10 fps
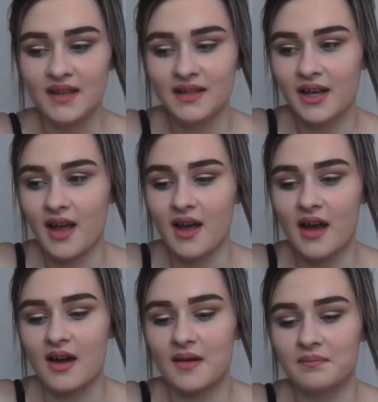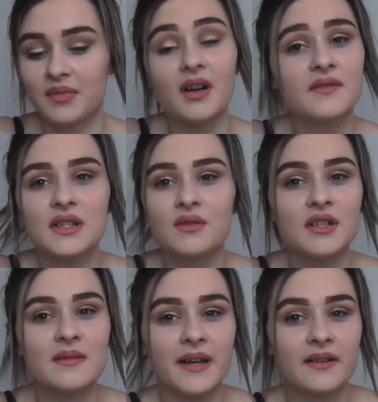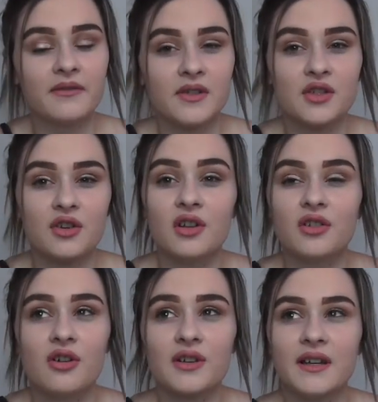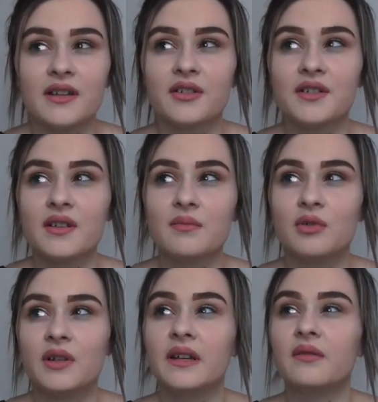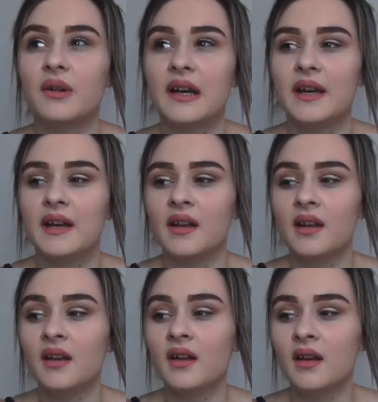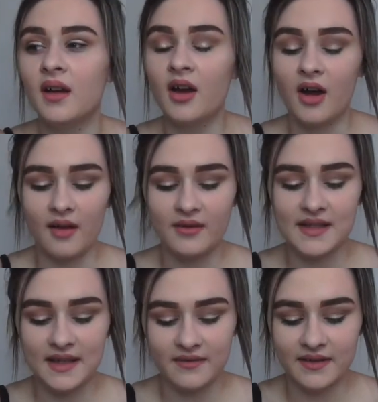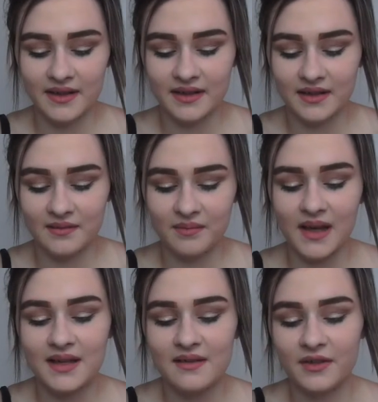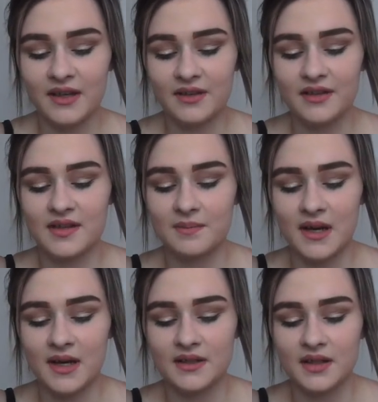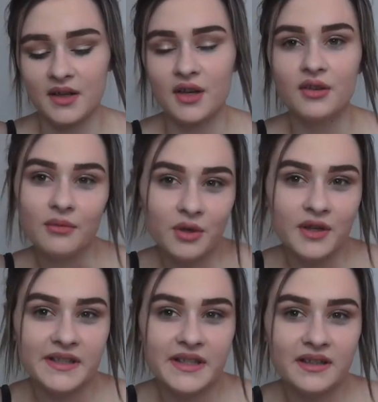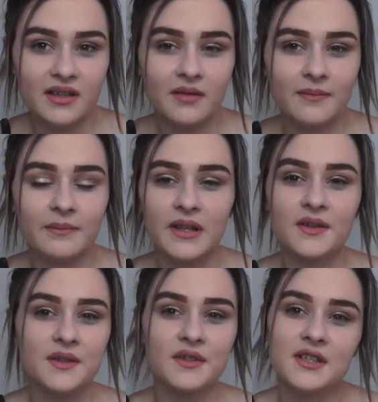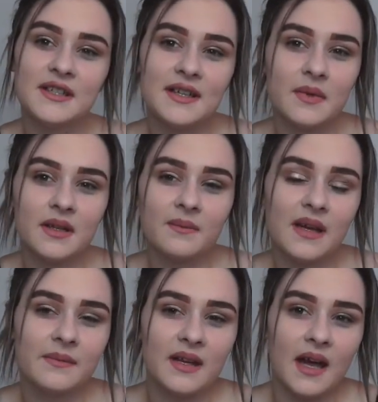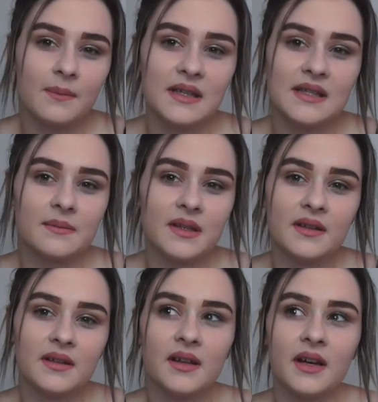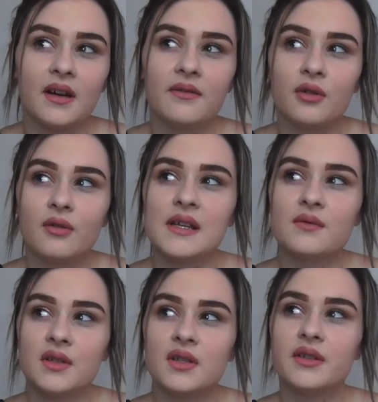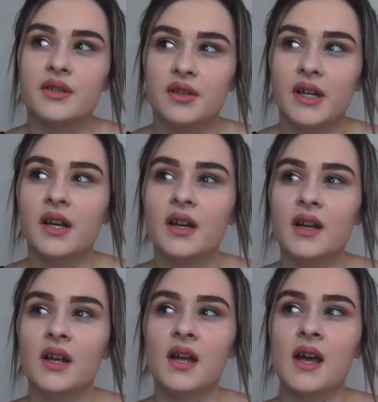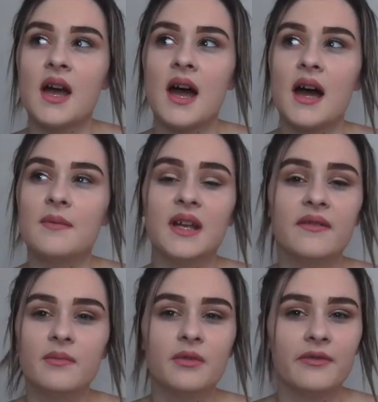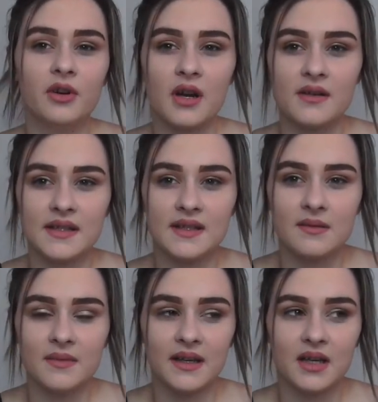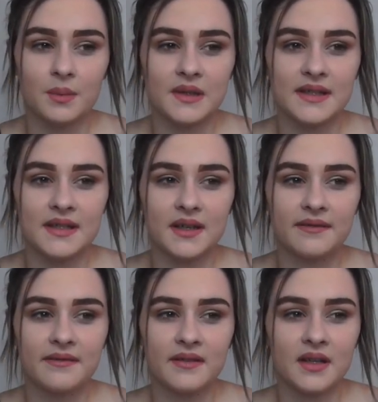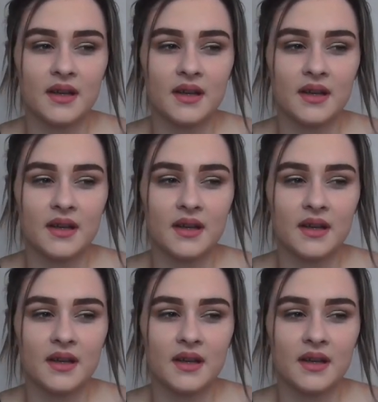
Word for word: yeah, um, but I've just wanted to make it for so long and it got to the point where I was even like making videos but not posting them because it was just something that made me happy, something that like I've always wanted to do. Um, even before I was into makeup and stuff,